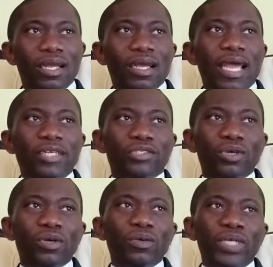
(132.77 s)
And
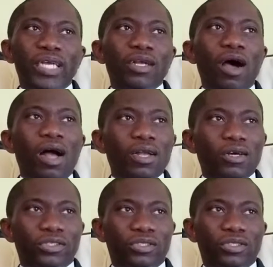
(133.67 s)
so in
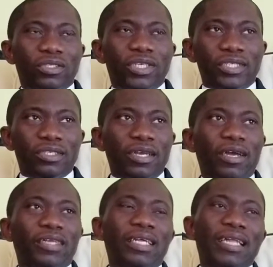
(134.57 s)
August
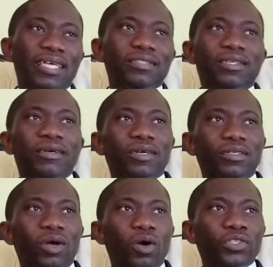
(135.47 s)
last year,
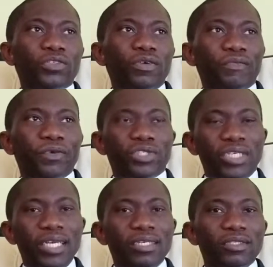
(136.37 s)
August
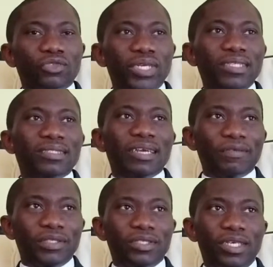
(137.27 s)
14,
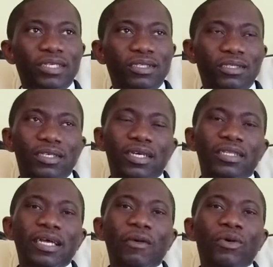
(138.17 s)
2017,
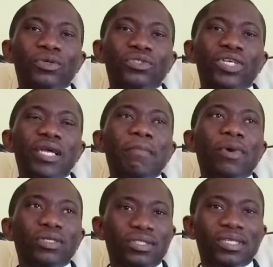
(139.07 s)
there was a
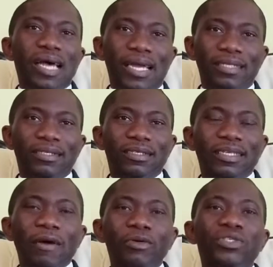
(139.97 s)
mudslide.
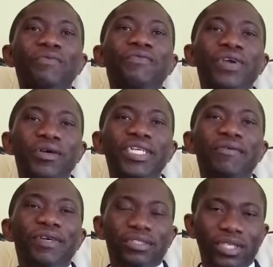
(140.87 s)
That was a very
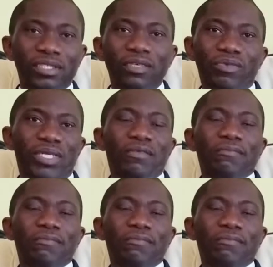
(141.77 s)
devastating one.